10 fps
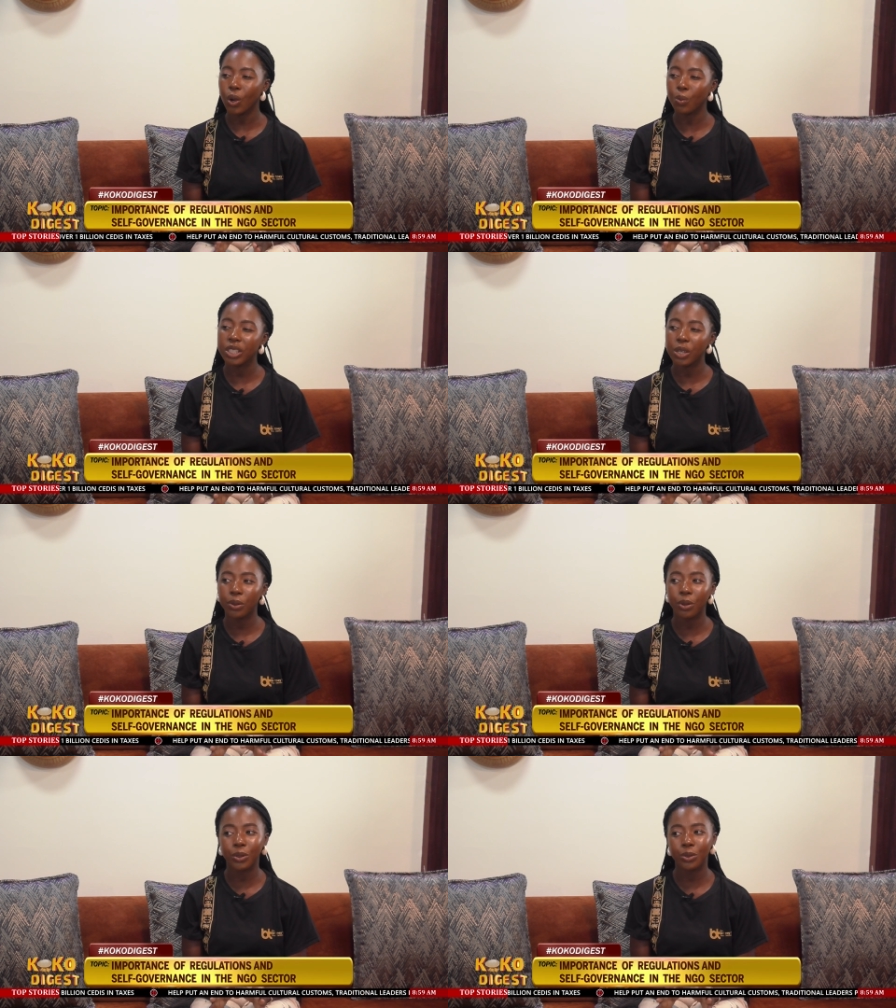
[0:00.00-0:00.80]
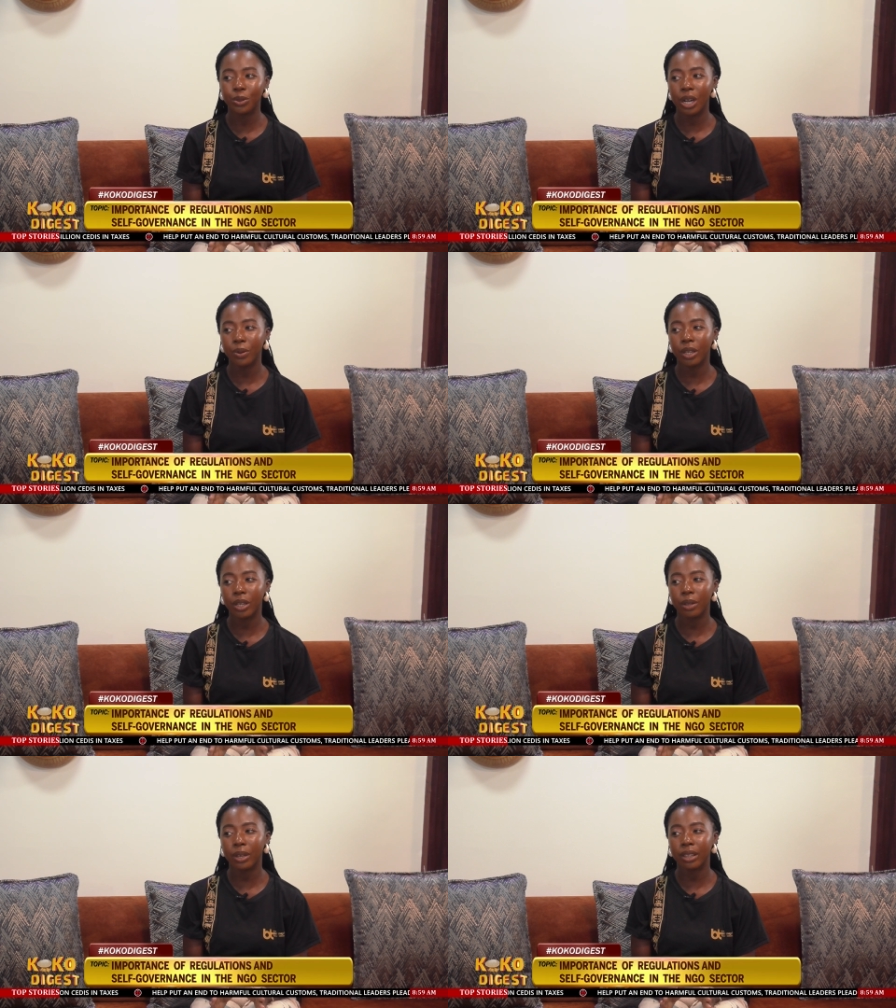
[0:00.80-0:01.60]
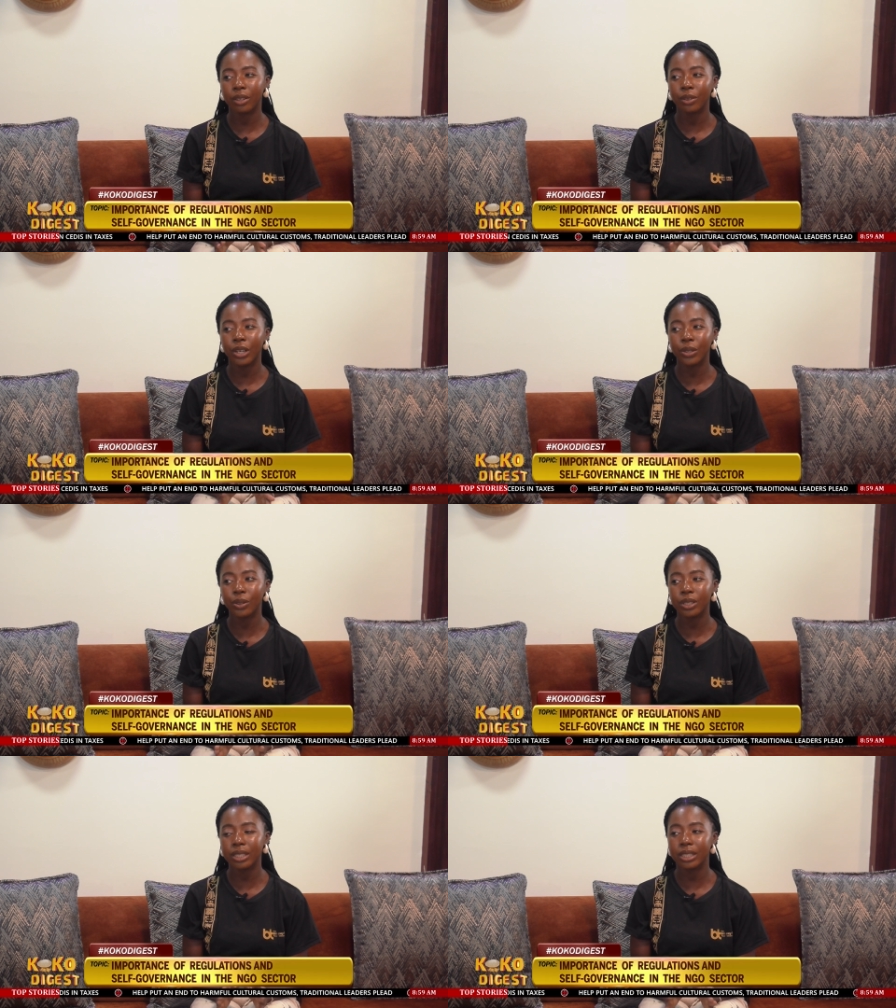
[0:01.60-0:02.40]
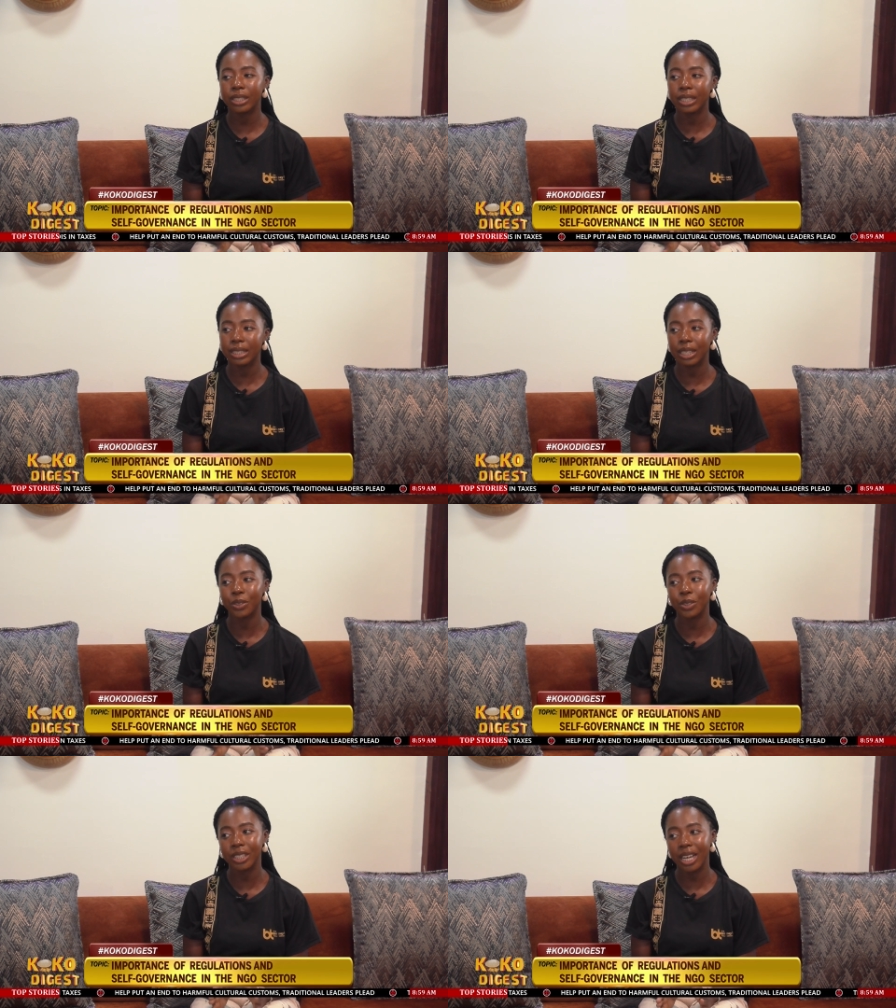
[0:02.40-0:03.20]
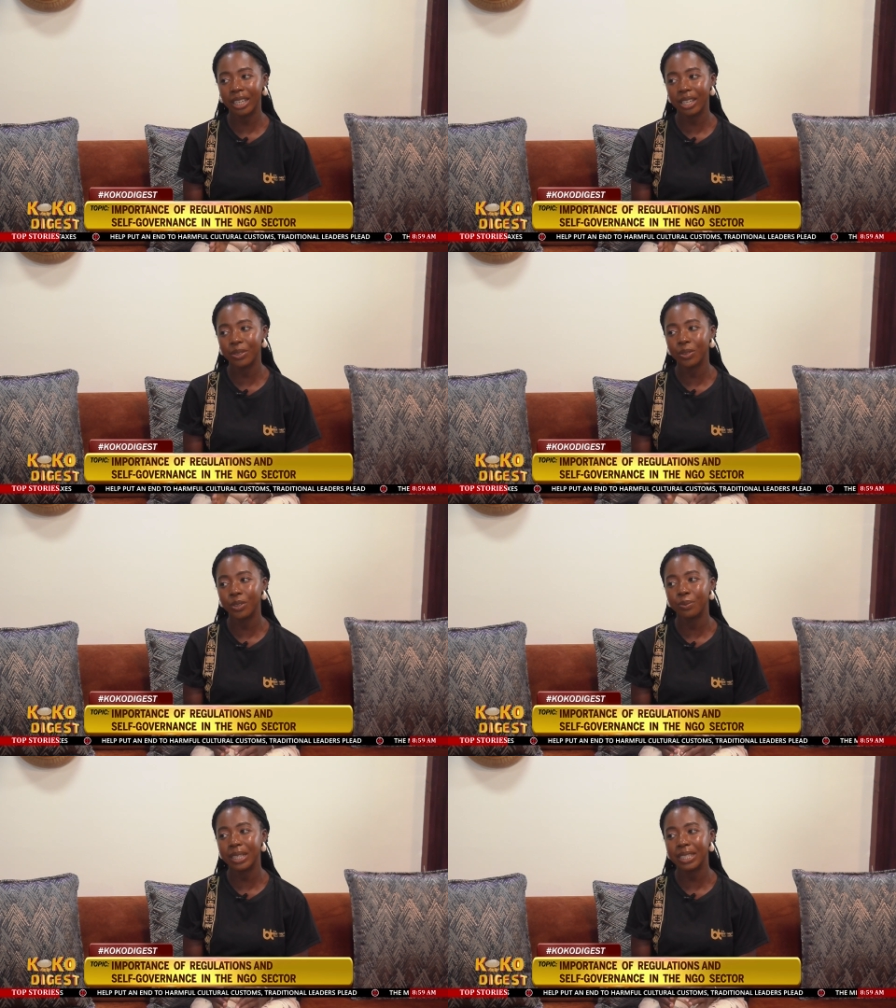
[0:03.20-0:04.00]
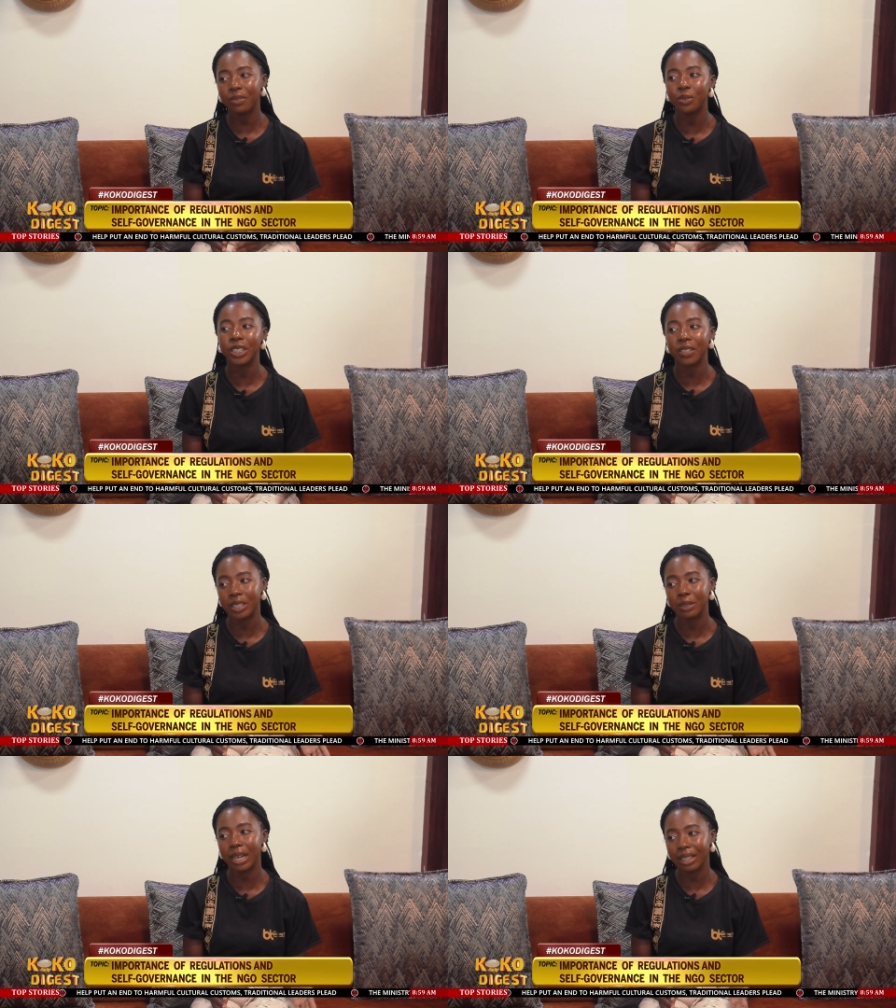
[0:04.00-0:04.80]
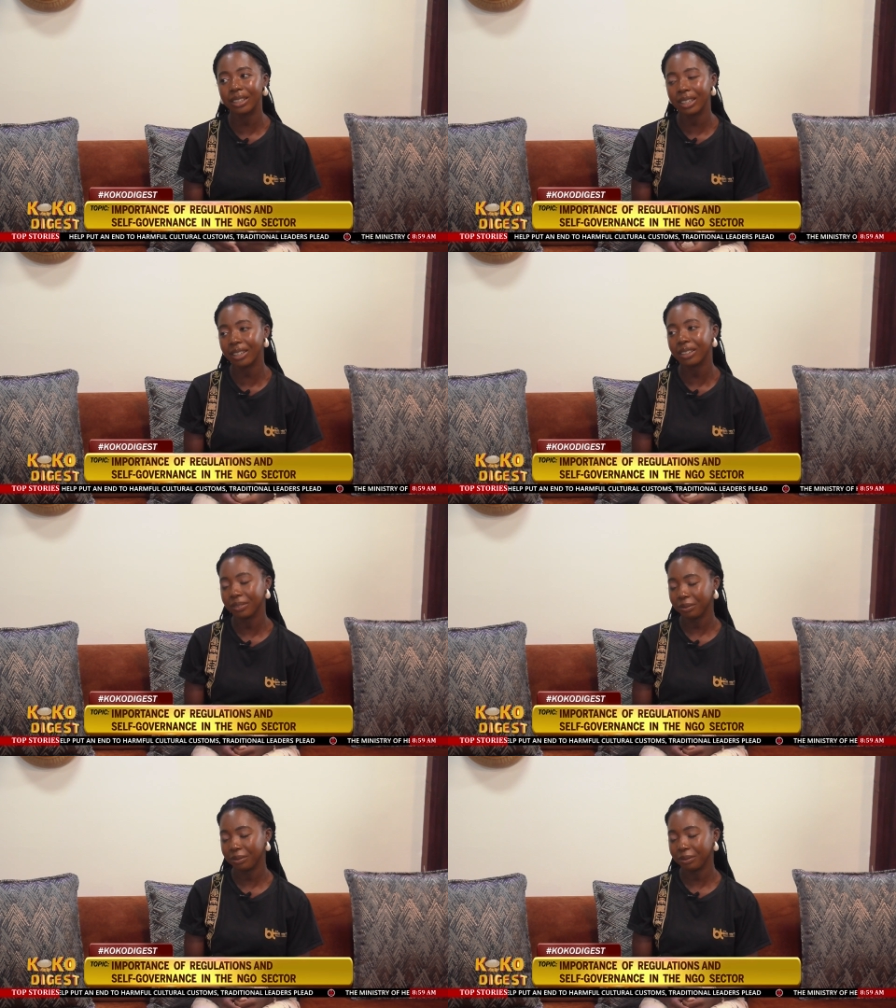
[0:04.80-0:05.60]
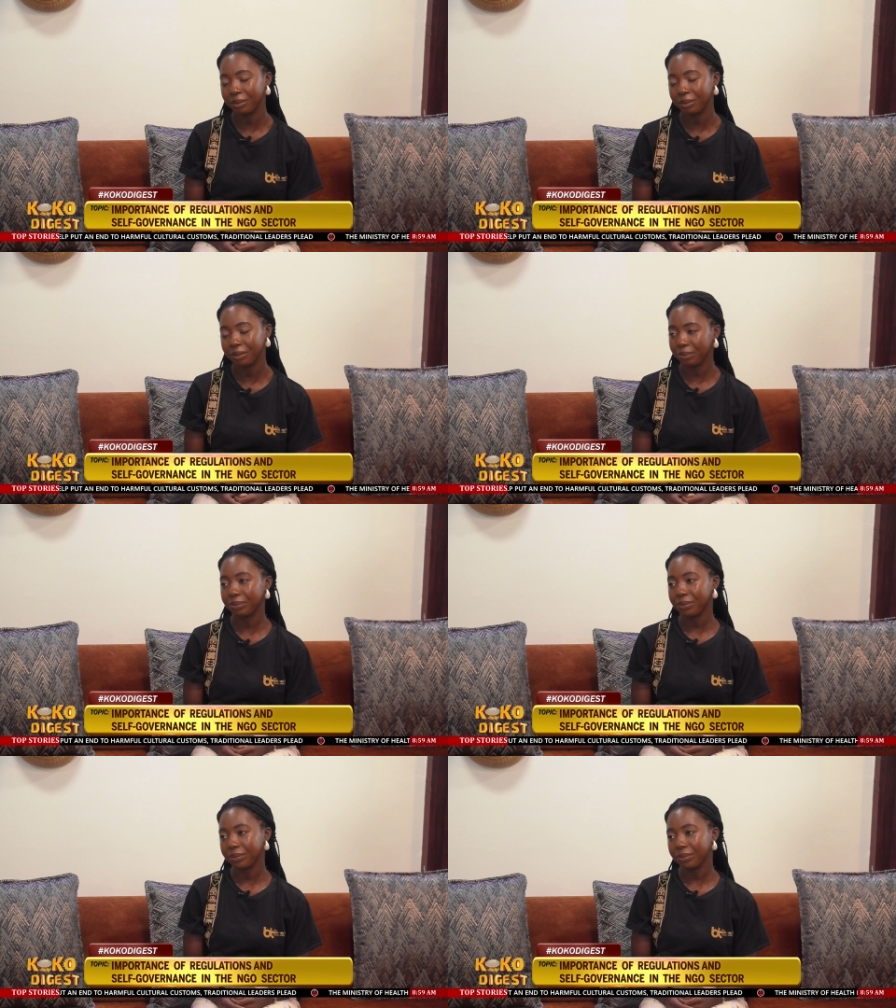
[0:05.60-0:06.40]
almost a week or two away, but then you are not yet at your target, yeah. so you might have to shift it back. Okay. Yeah. So what